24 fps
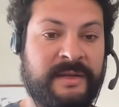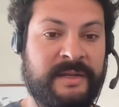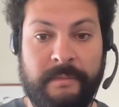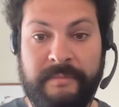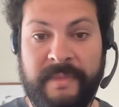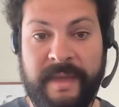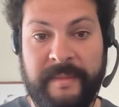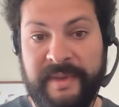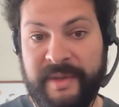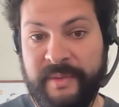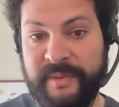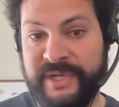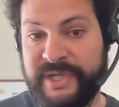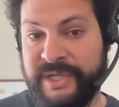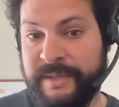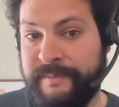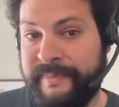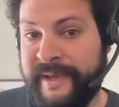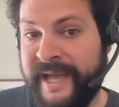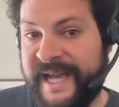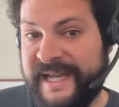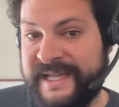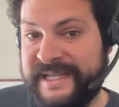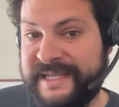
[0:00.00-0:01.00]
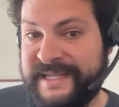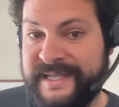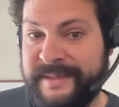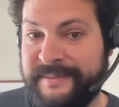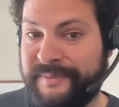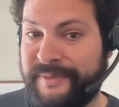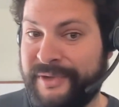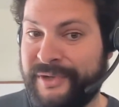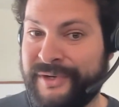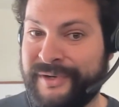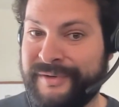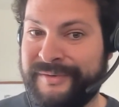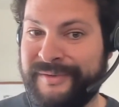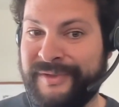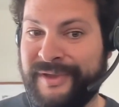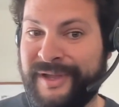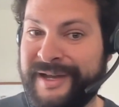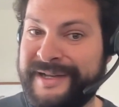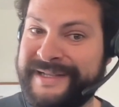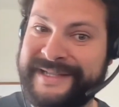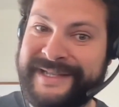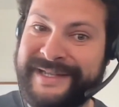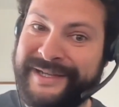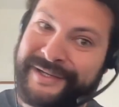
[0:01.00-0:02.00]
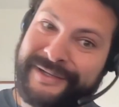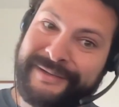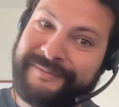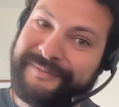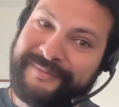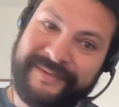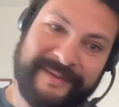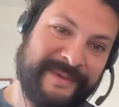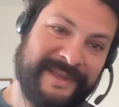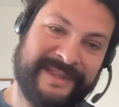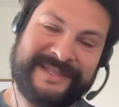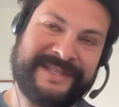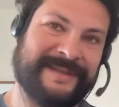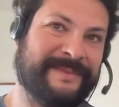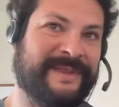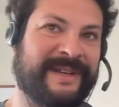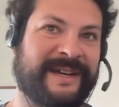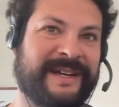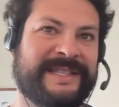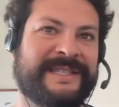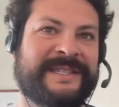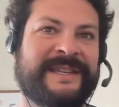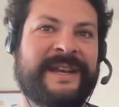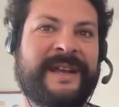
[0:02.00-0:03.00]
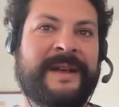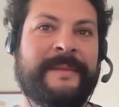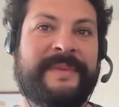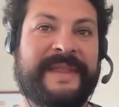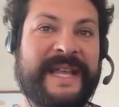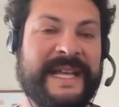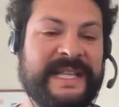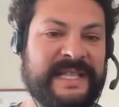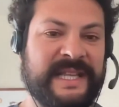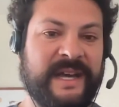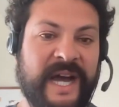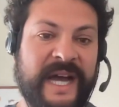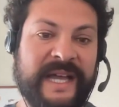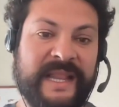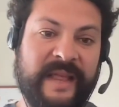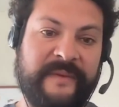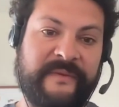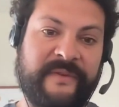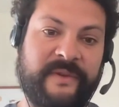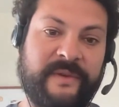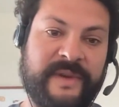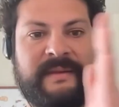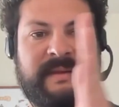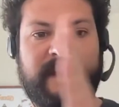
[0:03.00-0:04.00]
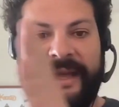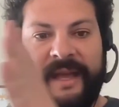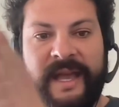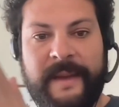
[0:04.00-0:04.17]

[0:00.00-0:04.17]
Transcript: Maybe we should pass similar laws here, maybe some thoughts. But that's the high level.